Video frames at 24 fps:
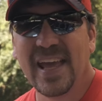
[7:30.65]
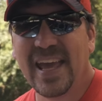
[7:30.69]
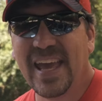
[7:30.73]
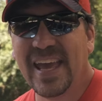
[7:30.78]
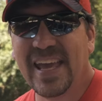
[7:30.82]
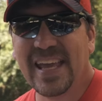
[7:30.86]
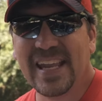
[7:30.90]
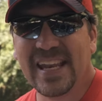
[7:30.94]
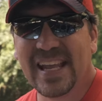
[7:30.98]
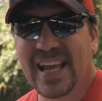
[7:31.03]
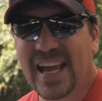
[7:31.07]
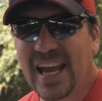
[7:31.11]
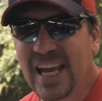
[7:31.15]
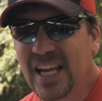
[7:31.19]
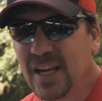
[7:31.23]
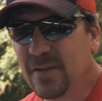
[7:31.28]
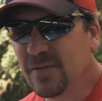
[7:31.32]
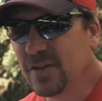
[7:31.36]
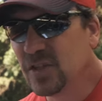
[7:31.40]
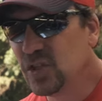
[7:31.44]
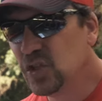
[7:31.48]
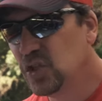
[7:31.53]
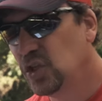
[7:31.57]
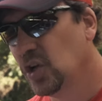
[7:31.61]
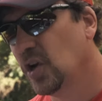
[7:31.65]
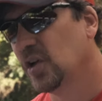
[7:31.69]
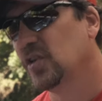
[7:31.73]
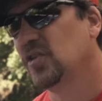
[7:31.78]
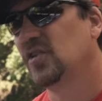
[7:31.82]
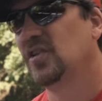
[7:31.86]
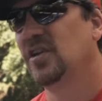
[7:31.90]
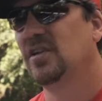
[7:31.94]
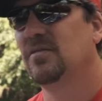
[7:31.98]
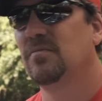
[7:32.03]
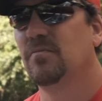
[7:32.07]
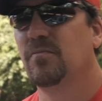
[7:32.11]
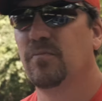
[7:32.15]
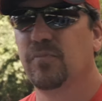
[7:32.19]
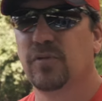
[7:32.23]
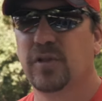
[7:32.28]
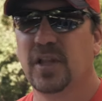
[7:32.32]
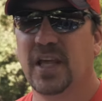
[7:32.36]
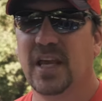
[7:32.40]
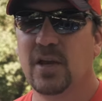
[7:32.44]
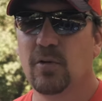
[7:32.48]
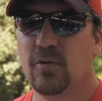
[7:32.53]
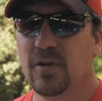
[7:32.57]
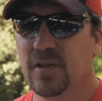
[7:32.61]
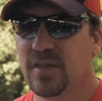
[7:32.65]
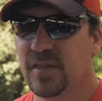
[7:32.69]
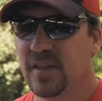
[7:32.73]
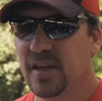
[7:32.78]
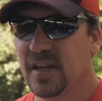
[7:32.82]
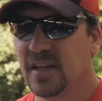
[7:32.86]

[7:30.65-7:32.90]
and kind of adjust it and play with